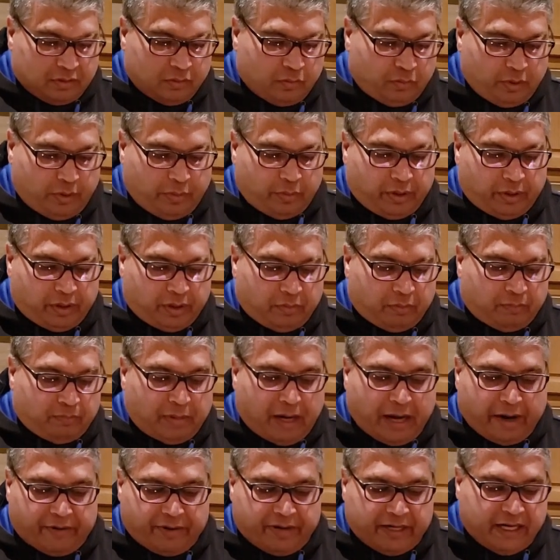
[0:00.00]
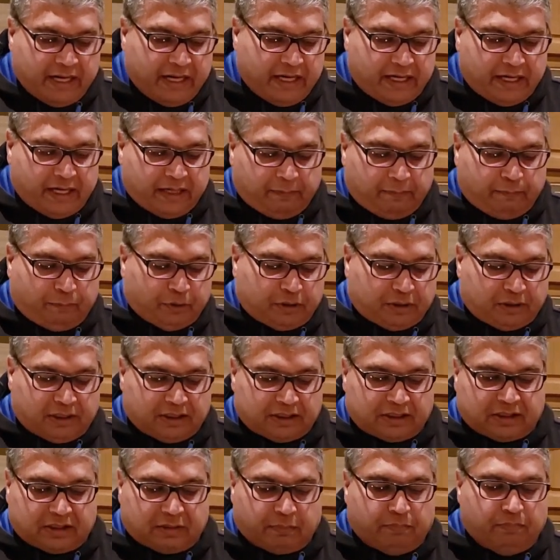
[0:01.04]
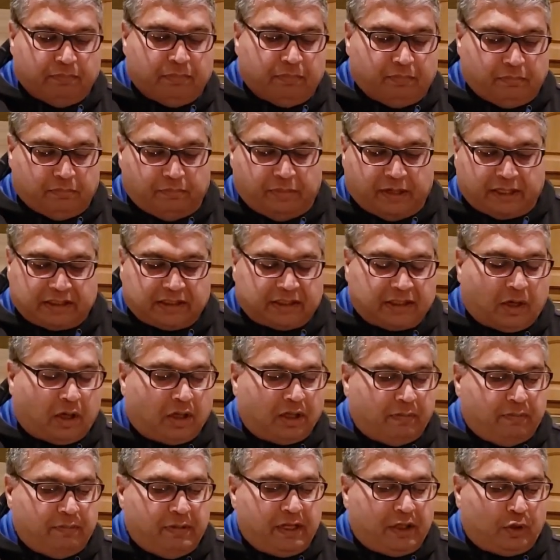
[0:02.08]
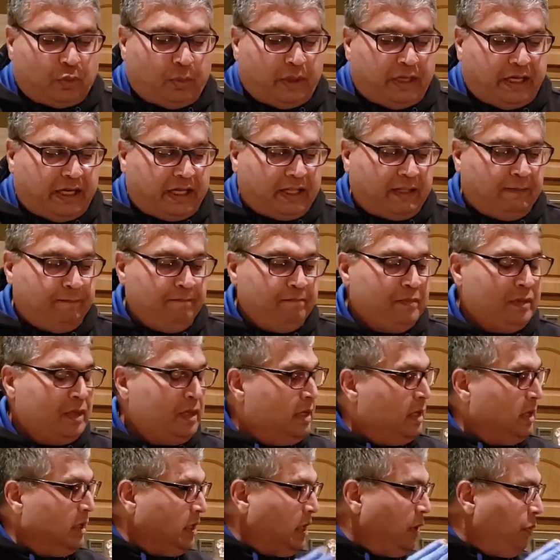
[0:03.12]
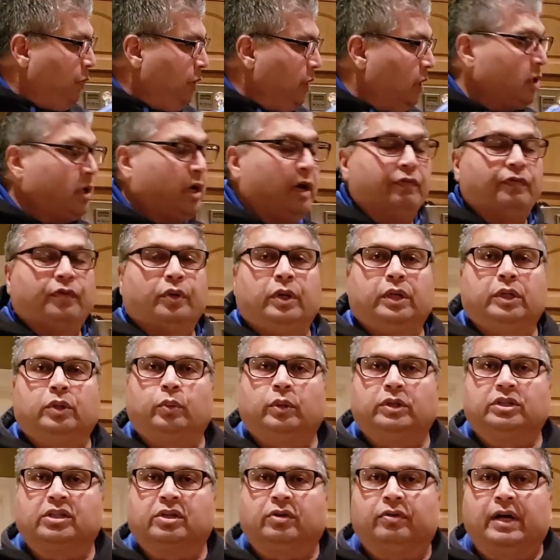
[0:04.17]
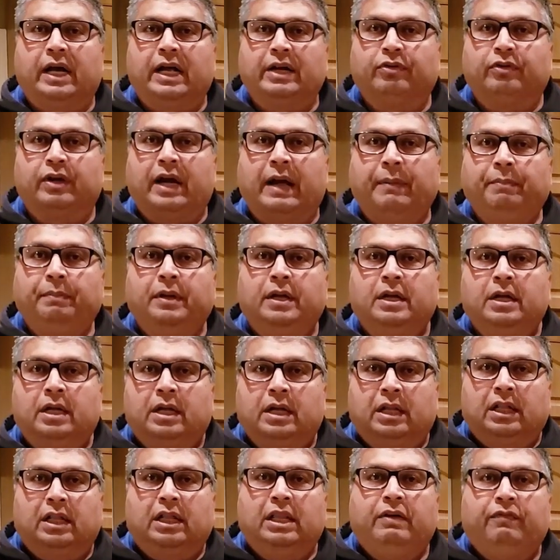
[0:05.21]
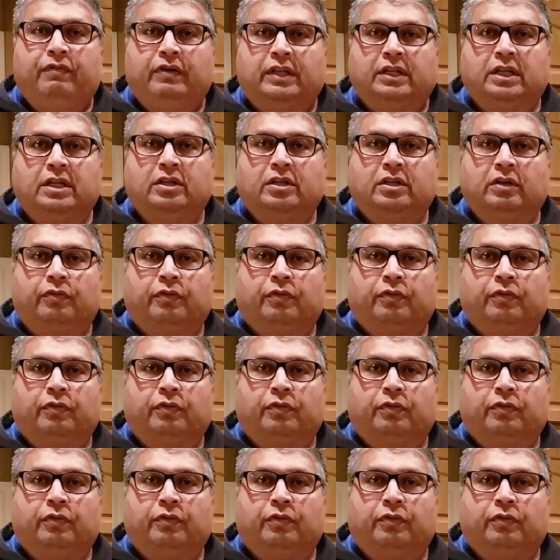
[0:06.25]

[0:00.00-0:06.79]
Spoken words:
marinate it, mix all the meat with it. Then we'll cover it with saran wrap, leave it in the